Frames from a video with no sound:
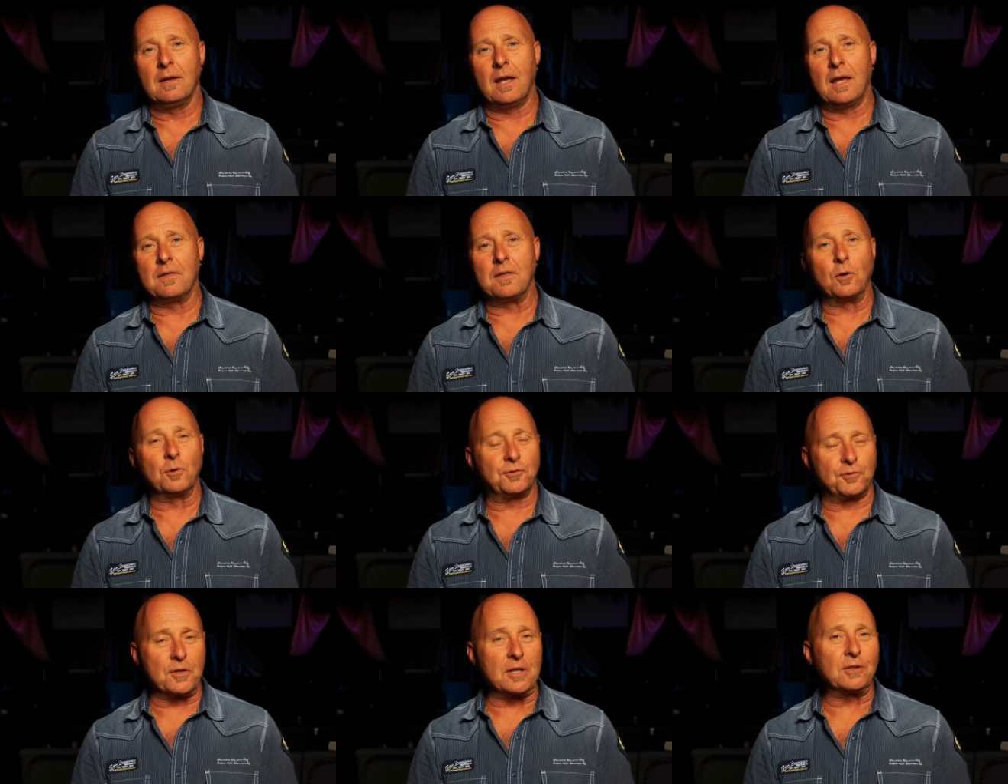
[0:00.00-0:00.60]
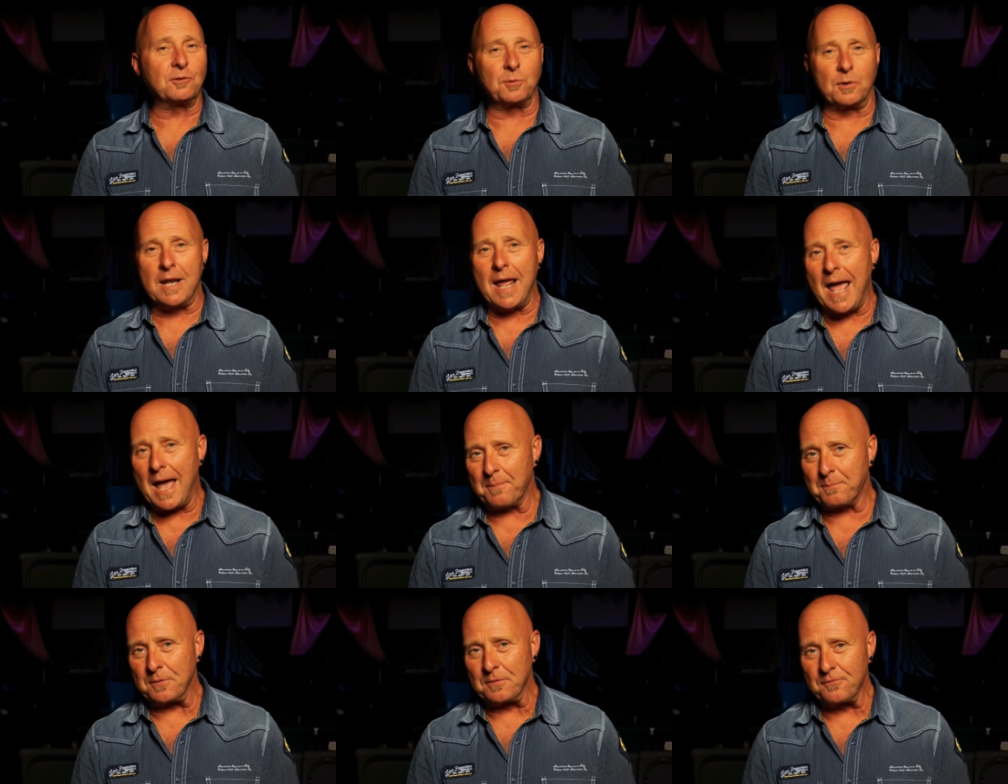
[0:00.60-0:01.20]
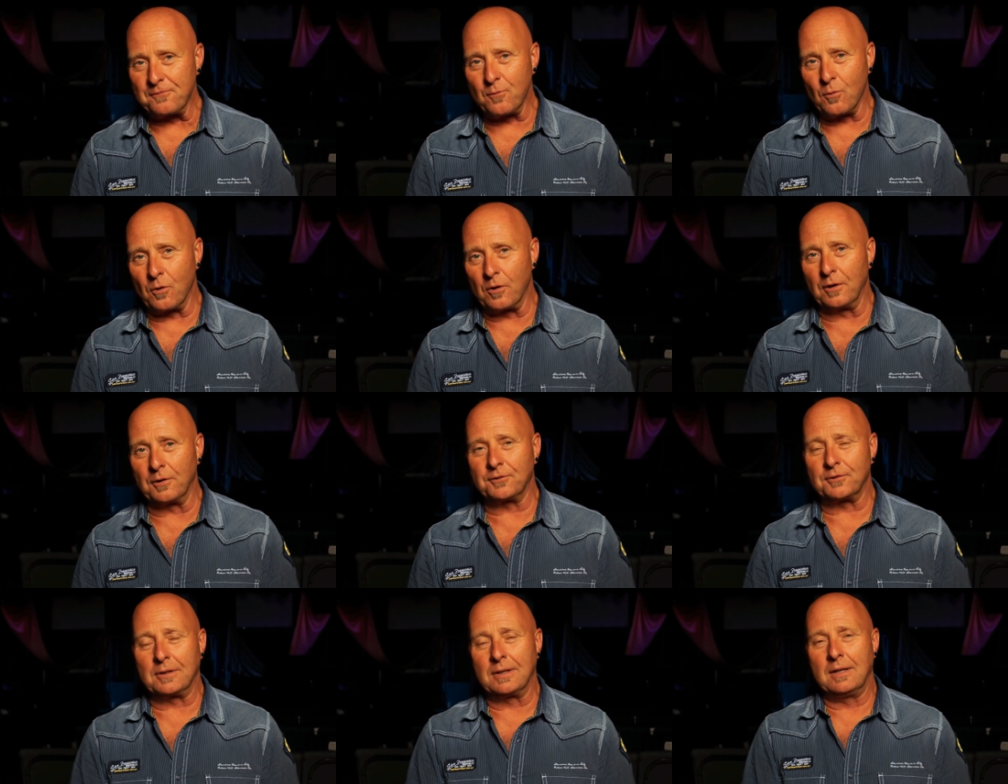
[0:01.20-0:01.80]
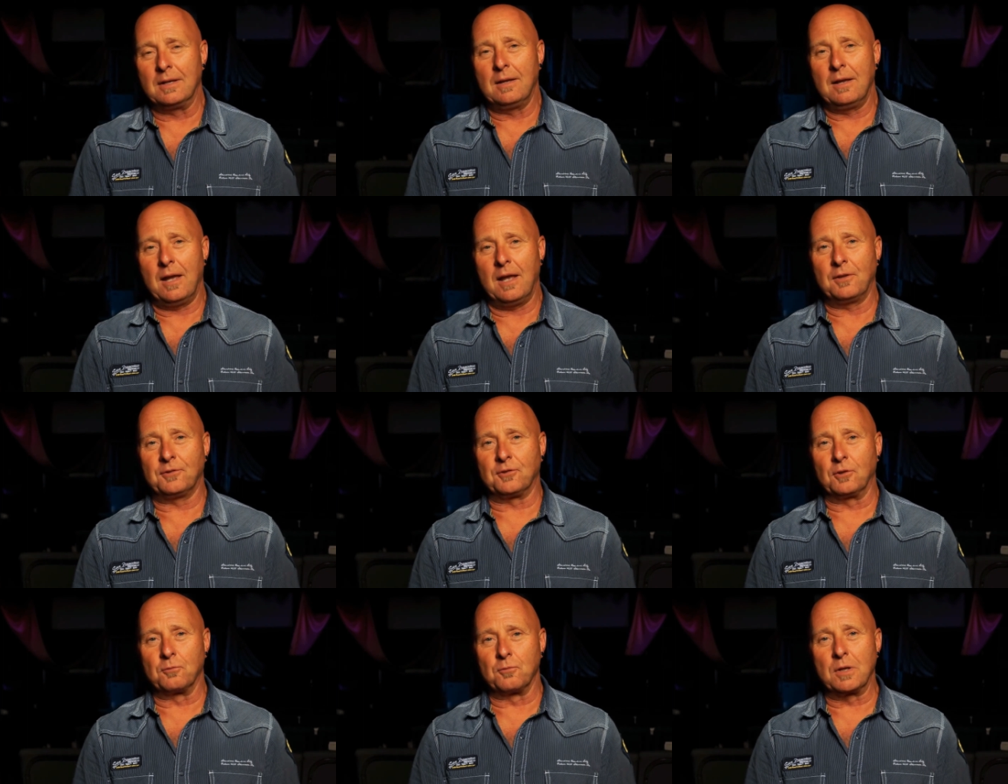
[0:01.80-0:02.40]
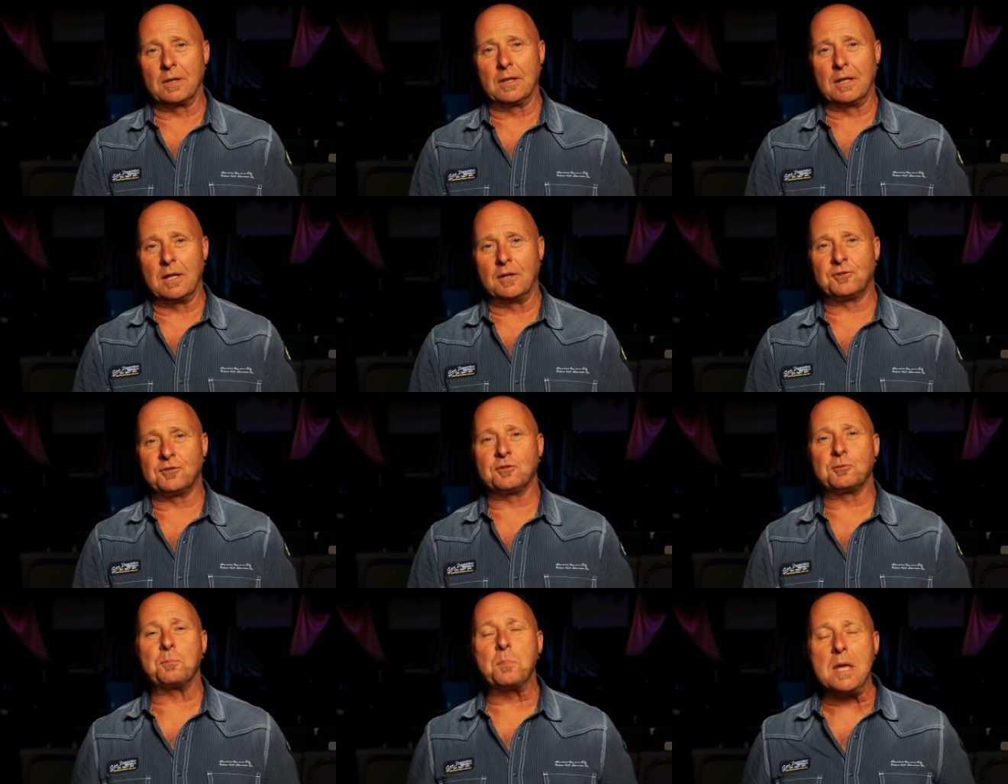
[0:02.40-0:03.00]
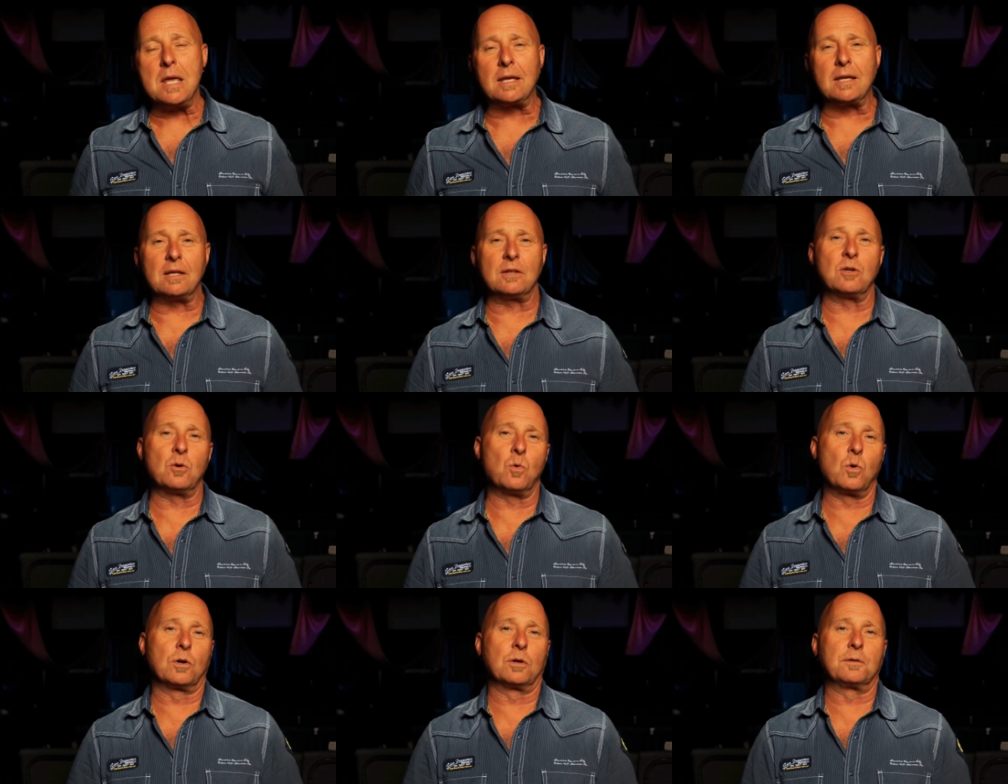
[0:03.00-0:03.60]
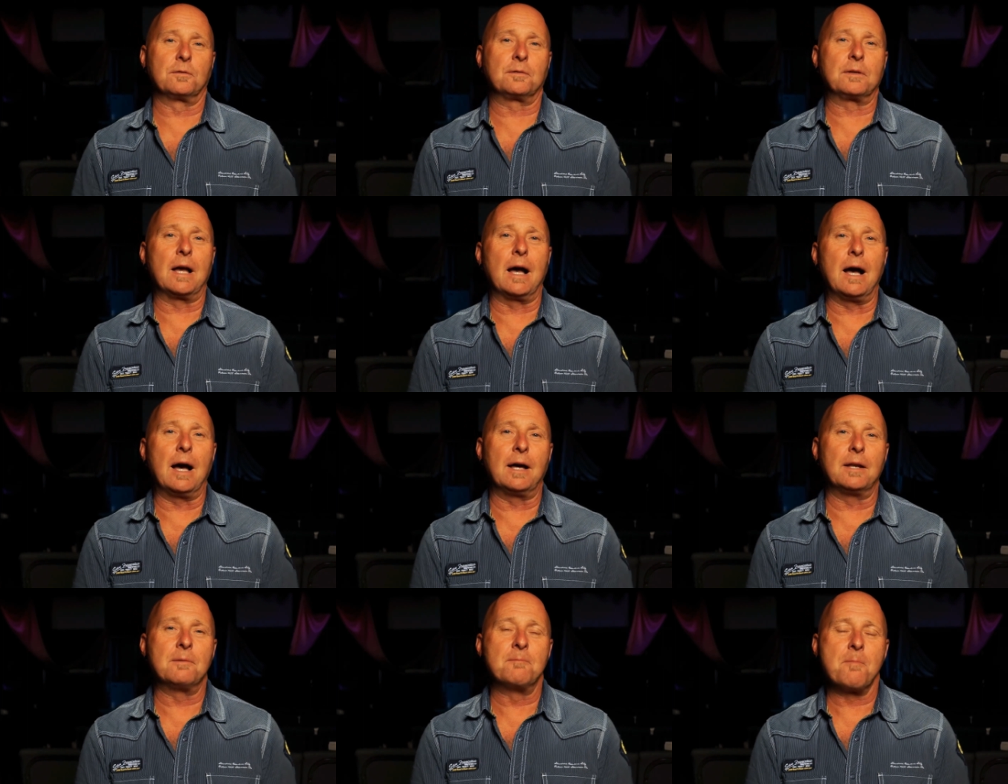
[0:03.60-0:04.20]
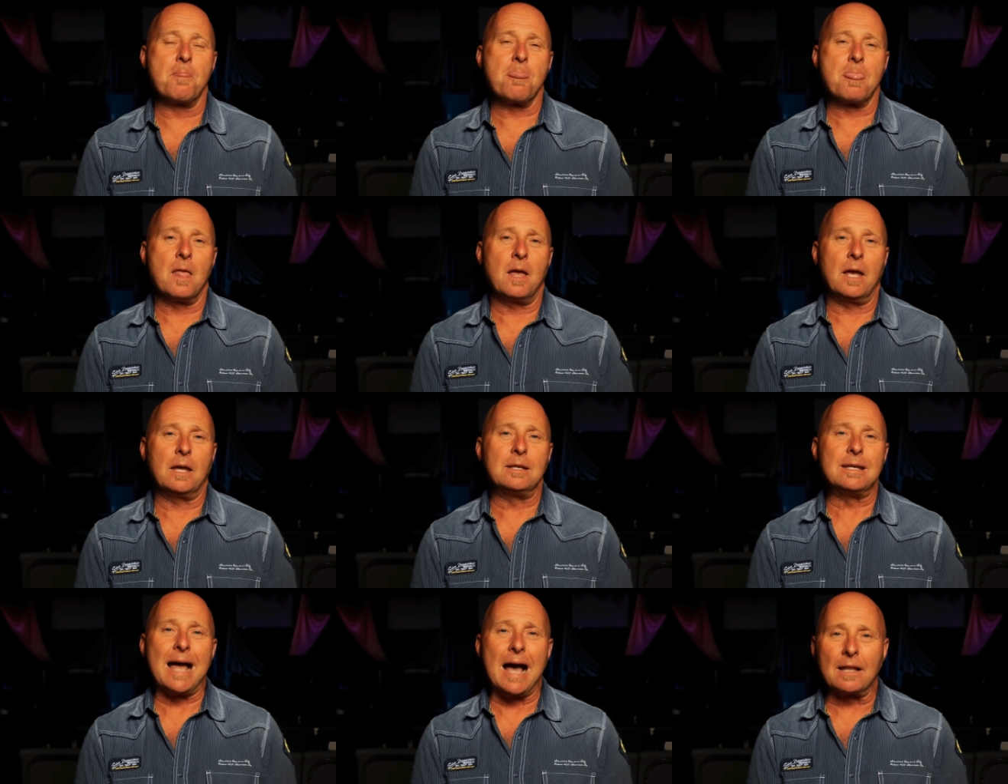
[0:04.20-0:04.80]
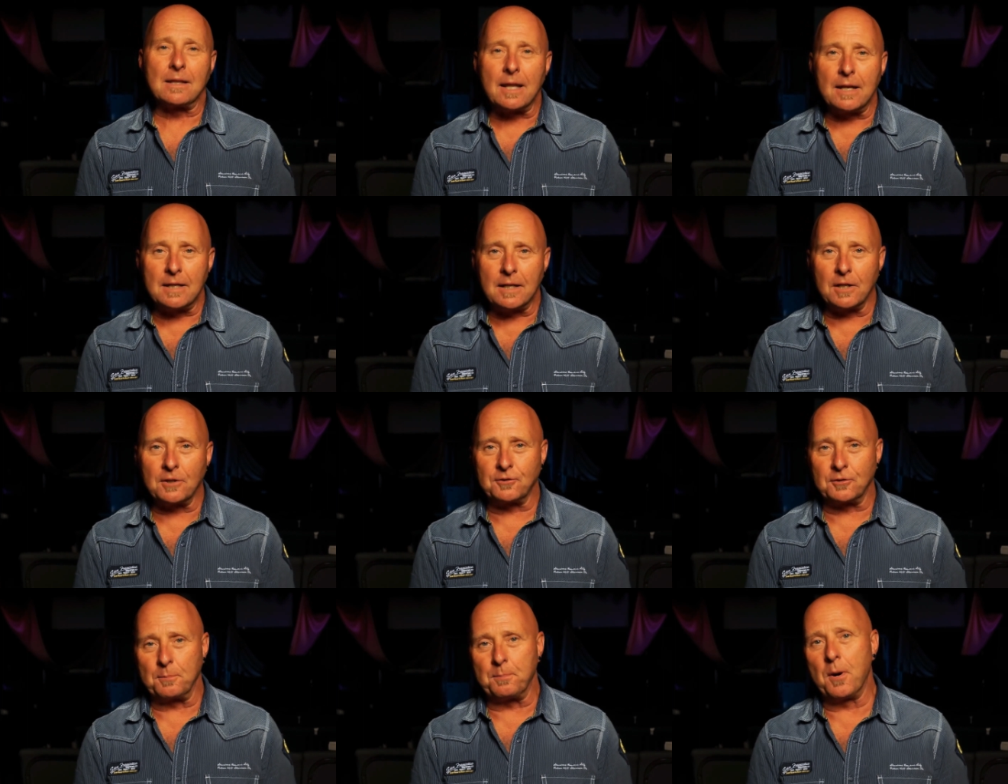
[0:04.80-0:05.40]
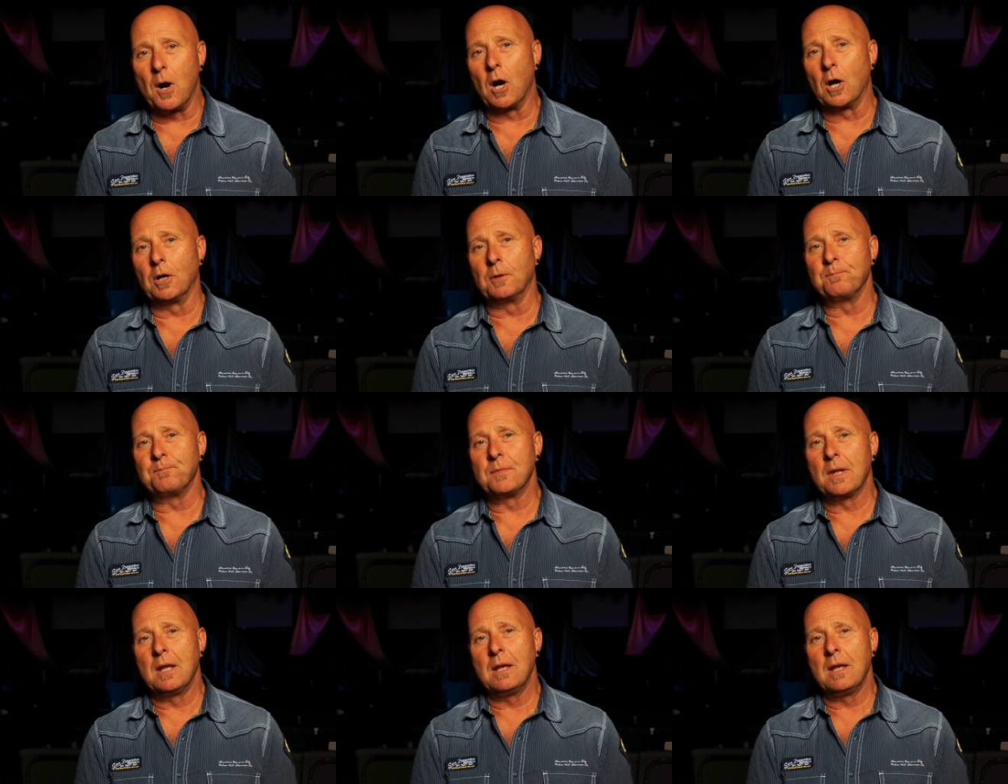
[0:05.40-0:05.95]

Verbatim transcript: and those things would happen for us. And so, really, it's speaking the Word of God and not letting it depart.